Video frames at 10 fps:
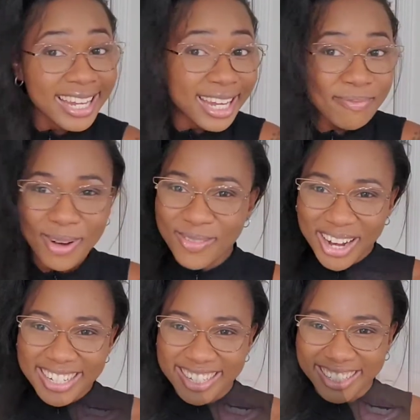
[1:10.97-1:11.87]
keep on
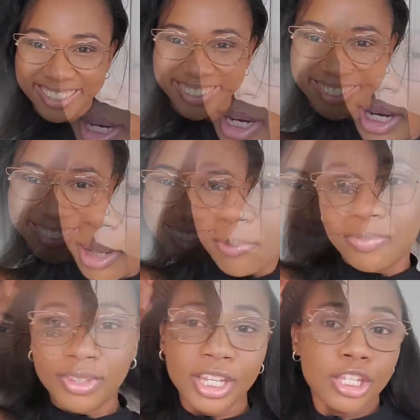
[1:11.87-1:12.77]
watching. Okay.
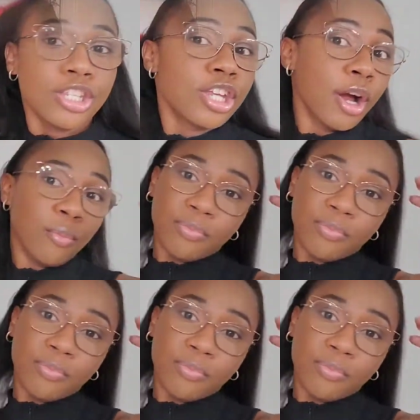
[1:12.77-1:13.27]
So